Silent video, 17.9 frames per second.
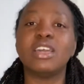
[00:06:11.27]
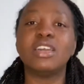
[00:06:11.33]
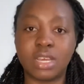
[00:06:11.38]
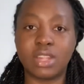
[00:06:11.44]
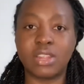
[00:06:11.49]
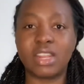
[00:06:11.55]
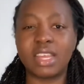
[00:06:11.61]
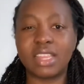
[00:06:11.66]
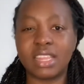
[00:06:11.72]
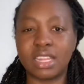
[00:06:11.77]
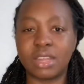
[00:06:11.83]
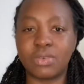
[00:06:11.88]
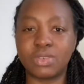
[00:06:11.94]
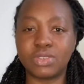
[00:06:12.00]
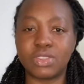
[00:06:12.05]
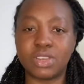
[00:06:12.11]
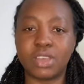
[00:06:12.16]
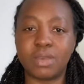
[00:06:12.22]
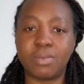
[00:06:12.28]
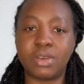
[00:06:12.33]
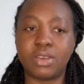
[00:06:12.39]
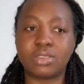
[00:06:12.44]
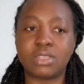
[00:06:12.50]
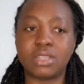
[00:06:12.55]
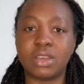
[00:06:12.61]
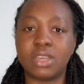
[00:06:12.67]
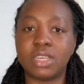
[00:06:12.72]
Another thing I want to talk
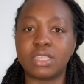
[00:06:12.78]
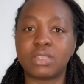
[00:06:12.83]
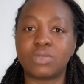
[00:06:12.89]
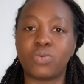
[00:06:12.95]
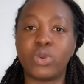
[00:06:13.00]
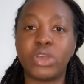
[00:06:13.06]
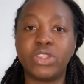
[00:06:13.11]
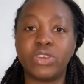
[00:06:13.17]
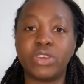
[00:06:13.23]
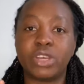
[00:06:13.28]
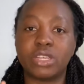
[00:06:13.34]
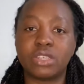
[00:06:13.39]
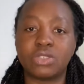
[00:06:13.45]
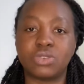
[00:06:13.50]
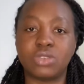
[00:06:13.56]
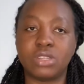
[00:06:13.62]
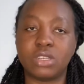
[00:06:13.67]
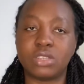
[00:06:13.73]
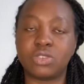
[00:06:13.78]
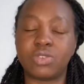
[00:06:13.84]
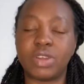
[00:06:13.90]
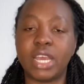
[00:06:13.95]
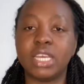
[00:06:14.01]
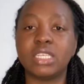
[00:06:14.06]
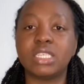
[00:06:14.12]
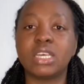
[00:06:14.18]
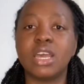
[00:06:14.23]
about now is when you're a student,
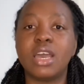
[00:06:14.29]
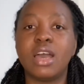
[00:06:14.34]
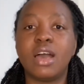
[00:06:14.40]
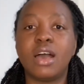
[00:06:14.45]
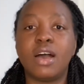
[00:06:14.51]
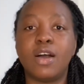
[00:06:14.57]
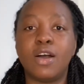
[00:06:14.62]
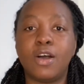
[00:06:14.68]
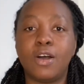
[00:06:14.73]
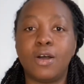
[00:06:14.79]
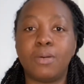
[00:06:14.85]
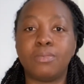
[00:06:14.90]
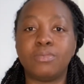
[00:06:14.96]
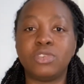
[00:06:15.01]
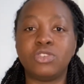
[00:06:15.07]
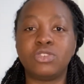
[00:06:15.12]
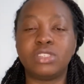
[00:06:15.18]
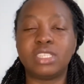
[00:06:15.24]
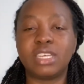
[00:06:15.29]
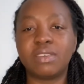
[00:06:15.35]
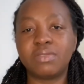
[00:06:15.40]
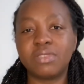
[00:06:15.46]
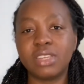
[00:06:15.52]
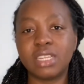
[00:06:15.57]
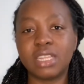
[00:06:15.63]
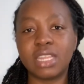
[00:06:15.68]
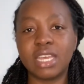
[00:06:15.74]
right? You
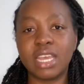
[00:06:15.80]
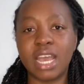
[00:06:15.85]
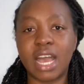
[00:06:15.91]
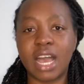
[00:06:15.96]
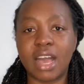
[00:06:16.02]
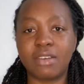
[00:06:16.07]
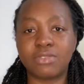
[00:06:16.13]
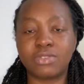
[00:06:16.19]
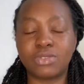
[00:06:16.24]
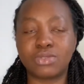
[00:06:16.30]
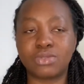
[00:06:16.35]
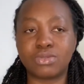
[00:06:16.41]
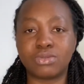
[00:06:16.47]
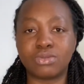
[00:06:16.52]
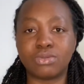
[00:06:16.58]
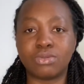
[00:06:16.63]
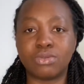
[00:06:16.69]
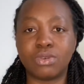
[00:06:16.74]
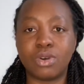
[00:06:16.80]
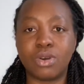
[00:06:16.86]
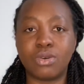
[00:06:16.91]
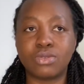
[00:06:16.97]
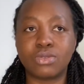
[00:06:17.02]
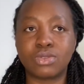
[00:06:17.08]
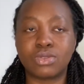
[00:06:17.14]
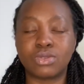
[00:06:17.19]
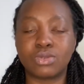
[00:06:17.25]
definitely have to
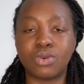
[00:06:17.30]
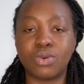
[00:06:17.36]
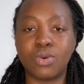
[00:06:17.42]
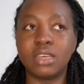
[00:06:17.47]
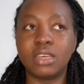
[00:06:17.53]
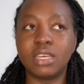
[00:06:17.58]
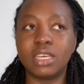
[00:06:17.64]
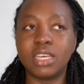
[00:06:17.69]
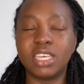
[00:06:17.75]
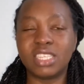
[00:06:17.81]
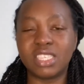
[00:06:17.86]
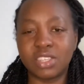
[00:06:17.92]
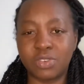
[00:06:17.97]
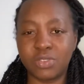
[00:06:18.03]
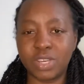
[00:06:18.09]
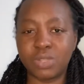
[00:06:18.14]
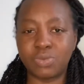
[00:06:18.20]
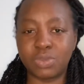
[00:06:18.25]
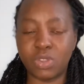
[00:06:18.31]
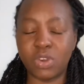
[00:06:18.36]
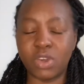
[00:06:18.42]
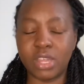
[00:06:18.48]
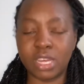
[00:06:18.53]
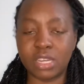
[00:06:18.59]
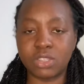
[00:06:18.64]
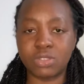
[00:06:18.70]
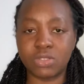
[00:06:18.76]
also integrate with
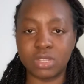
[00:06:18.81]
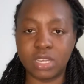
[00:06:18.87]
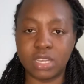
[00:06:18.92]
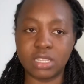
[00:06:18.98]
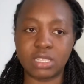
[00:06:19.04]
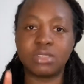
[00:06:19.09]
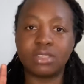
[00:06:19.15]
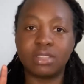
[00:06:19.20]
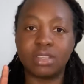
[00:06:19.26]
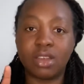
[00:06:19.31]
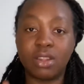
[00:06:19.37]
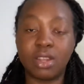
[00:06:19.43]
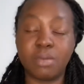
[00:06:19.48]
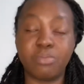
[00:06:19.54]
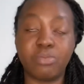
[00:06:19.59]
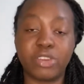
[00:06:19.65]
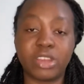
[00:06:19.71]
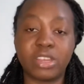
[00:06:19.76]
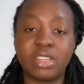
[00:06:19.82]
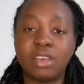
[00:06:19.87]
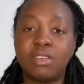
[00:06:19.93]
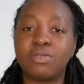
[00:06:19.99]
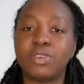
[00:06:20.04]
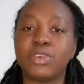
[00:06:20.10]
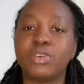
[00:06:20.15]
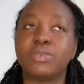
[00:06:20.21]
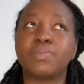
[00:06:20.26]
other students. Now let me break it down
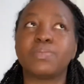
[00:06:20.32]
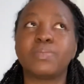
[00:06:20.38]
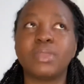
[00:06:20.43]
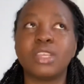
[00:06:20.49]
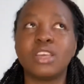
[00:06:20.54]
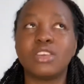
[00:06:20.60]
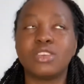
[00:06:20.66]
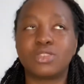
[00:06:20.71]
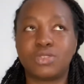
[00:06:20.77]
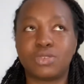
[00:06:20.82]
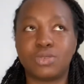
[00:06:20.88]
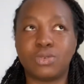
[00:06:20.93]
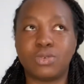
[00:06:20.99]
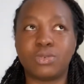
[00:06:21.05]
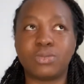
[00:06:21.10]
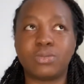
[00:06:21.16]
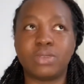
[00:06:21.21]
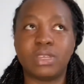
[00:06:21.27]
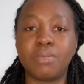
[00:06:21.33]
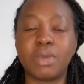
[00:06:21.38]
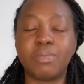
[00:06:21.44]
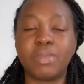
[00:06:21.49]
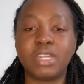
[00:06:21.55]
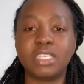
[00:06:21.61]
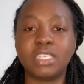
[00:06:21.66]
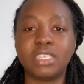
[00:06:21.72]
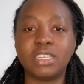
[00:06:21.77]
for you. So
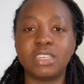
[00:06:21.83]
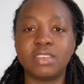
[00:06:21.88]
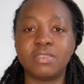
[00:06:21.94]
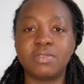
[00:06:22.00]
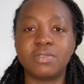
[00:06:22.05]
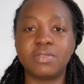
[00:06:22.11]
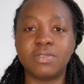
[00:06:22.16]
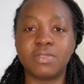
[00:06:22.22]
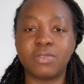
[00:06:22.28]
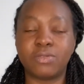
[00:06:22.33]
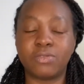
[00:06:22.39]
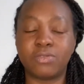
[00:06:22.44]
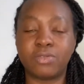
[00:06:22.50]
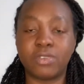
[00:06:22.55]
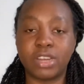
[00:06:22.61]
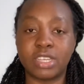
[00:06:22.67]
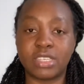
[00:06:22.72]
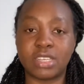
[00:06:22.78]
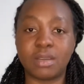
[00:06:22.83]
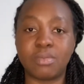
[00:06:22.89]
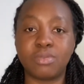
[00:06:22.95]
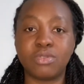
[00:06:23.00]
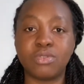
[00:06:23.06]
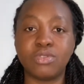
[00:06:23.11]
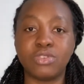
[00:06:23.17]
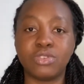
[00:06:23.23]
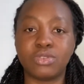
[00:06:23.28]
imagine if, for
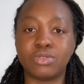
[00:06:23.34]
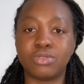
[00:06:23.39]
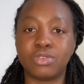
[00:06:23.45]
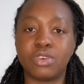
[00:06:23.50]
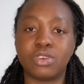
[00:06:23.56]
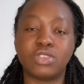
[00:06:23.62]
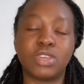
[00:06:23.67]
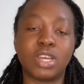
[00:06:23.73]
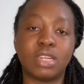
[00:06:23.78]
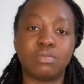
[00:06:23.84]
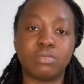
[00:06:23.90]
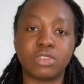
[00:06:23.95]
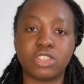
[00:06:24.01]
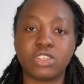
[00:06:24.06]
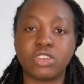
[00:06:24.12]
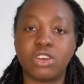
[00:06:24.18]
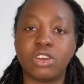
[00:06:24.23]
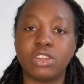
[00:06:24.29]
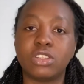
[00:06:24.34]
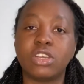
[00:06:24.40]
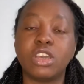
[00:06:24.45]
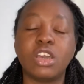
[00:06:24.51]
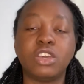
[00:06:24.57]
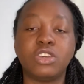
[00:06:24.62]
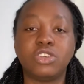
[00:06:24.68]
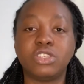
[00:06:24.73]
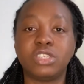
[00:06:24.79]
example, you got your admission,
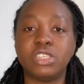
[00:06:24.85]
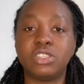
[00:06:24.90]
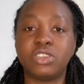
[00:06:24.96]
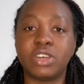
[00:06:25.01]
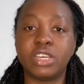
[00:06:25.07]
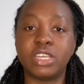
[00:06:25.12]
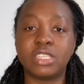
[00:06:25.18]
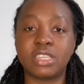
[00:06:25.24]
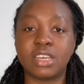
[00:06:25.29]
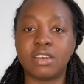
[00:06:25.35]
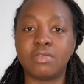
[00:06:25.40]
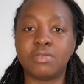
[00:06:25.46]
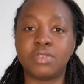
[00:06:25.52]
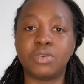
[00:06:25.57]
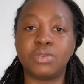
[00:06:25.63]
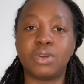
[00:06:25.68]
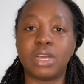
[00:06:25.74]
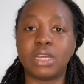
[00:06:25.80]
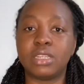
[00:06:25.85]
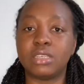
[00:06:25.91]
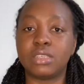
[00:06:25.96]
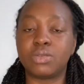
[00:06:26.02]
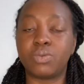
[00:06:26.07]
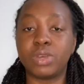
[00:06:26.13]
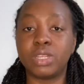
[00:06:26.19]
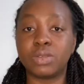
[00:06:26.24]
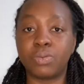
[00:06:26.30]
you did your interview and
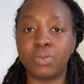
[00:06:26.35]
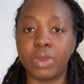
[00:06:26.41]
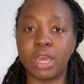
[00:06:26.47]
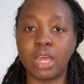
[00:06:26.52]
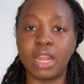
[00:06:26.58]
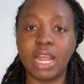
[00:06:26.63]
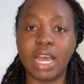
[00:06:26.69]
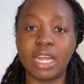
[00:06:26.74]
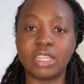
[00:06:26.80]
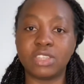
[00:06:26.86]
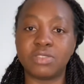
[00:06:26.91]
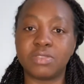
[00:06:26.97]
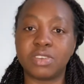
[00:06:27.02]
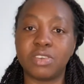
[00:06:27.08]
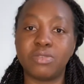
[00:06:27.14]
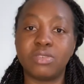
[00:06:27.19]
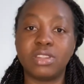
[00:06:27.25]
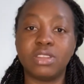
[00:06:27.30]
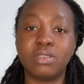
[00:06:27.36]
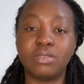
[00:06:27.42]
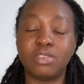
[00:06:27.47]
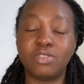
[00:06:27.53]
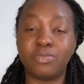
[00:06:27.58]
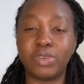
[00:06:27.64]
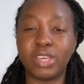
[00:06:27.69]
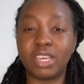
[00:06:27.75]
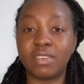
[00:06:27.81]
it went well, and you've
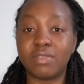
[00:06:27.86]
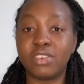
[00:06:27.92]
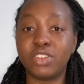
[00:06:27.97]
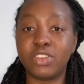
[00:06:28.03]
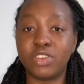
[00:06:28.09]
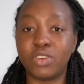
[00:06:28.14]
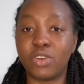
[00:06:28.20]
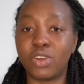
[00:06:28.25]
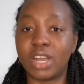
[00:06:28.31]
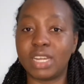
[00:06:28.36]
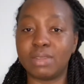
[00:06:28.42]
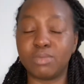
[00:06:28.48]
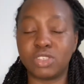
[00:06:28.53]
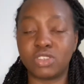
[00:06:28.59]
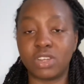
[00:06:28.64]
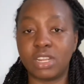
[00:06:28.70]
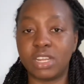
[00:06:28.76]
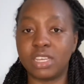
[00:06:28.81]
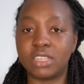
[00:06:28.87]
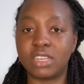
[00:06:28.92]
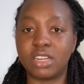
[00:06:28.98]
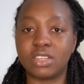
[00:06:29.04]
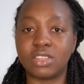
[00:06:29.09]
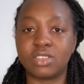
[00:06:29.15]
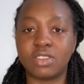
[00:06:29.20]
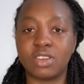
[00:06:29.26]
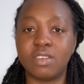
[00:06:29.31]
been given your admission letter
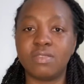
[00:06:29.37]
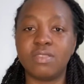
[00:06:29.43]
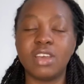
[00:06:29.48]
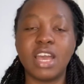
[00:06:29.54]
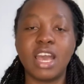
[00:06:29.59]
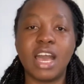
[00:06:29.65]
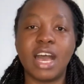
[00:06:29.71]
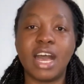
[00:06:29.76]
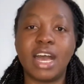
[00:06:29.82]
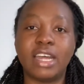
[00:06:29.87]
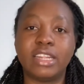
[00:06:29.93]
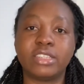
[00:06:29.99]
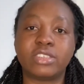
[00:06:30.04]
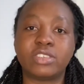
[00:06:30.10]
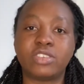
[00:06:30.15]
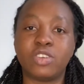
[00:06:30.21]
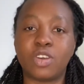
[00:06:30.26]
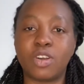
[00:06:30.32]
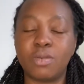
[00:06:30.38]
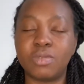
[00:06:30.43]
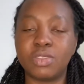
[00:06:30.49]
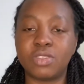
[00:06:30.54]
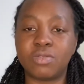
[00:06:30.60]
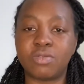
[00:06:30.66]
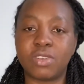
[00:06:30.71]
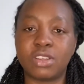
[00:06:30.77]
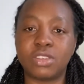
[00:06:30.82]
and stuff, and you're coming
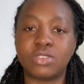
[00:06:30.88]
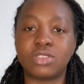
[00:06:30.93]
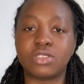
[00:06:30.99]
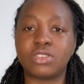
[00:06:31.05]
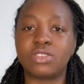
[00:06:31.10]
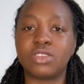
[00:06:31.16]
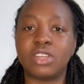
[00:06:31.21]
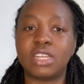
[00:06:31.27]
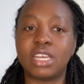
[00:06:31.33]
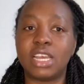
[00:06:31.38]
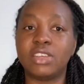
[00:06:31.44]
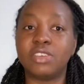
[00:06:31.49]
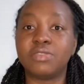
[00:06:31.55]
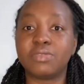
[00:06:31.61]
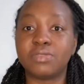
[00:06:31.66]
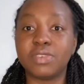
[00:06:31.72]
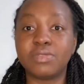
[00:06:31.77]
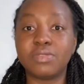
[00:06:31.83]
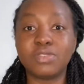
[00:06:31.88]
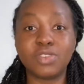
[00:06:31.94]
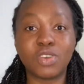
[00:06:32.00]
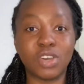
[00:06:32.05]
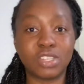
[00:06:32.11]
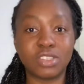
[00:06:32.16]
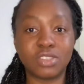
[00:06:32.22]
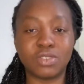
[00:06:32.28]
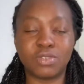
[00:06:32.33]
to France to study, and you've even
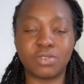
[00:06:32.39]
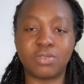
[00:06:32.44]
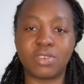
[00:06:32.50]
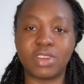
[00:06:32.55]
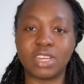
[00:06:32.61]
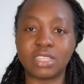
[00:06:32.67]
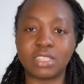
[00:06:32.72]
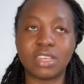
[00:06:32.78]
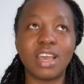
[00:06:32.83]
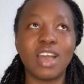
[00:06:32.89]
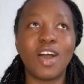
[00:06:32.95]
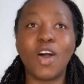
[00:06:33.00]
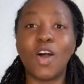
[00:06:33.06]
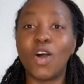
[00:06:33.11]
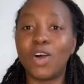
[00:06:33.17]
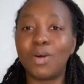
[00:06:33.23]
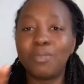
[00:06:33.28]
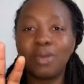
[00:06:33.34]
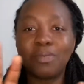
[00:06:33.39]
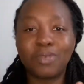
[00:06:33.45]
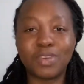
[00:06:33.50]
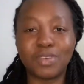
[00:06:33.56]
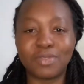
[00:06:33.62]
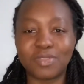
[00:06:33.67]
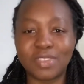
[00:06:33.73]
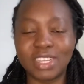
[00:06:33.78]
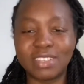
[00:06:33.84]
gotten to France, or maybe
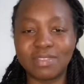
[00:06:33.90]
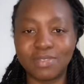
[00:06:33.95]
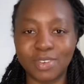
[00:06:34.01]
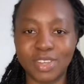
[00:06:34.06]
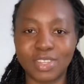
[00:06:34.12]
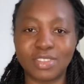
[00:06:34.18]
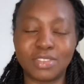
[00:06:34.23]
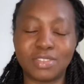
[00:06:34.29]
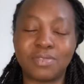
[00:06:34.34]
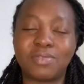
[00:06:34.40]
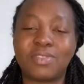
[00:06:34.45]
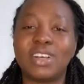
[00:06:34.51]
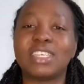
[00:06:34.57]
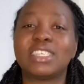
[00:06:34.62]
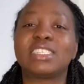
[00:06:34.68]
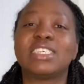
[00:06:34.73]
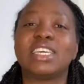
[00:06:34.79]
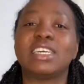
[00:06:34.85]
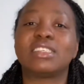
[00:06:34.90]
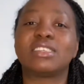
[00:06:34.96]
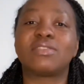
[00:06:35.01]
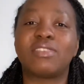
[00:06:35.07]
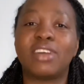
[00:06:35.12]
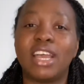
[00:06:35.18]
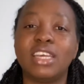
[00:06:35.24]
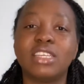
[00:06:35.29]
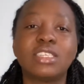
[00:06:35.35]
you've not even gotten to France yet,
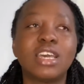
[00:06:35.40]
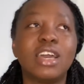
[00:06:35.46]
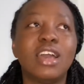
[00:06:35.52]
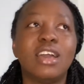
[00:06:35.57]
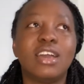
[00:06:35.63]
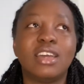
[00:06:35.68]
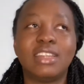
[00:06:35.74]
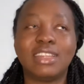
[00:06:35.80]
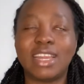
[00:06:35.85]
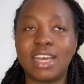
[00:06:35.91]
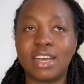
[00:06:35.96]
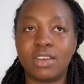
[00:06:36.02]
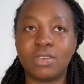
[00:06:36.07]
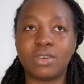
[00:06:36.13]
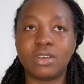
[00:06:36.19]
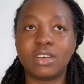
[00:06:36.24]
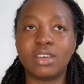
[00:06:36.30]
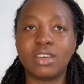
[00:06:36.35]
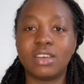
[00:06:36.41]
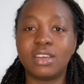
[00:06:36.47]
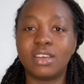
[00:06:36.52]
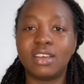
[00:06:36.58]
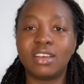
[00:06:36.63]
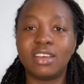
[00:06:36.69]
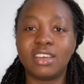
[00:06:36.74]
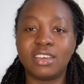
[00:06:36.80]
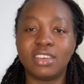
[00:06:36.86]
right? Now
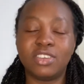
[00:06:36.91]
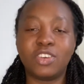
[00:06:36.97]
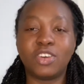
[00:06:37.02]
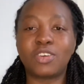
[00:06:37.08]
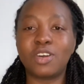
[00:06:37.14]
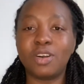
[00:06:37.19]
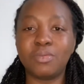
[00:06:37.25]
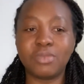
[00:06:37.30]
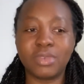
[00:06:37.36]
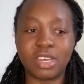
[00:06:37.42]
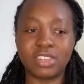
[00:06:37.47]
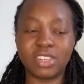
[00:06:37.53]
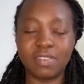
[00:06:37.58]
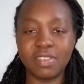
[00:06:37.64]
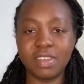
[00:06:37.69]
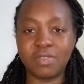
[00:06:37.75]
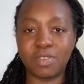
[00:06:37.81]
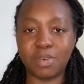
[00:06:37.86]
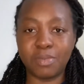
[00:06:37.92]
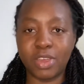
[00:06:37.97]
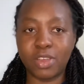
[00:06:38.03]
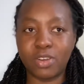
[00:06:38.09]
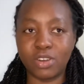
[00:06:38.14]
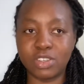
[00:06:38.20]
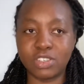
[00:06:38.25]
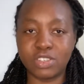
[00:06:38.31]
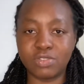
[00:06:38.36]
you're traveling from a
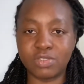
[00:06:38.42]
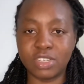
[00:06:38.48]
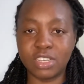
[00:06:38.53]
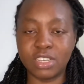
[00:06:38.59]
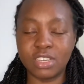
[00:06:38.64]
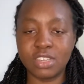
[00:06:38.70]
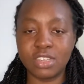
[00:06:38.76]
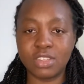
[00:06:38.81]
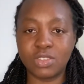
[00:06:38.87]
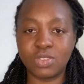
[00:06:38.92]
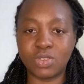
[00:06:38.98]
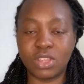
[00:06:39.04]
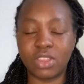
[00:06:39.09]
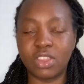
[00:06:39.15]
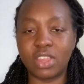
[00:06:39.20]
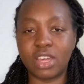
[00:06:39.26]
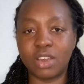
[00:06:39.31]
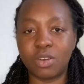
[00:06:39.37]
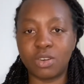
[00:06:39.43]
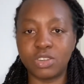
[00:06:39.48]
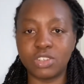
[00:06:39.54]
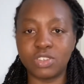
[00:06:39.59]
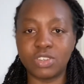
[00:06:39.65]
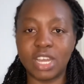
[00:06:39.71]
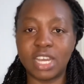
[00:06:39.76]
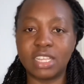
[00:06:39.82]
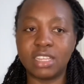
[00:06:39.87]
country to another
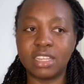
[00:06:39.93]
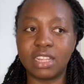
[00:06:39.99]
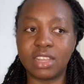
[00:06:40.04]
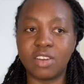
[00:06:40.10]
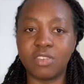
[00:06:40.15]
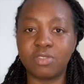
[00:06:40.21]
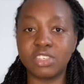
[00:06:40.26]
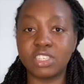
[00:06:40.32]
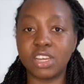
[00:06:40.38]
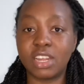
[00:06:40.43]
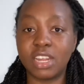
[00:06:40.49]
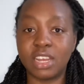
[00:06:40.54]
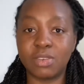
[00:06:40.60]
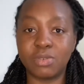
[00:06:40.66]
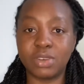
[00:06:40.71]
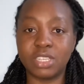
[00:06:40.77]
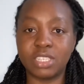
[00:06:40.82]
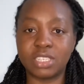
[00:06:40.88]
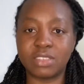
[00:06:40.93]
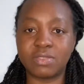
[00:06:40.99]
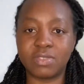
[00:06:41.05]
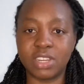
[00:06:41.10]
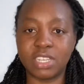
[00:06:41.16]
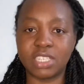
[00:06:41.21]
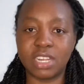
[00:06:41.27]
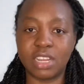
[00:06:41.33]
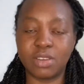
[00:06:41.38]
country, and the official language is
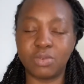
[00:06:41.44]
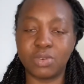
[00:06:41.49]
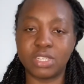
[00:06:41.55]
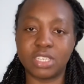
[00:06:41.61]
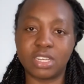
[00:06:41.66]
French language.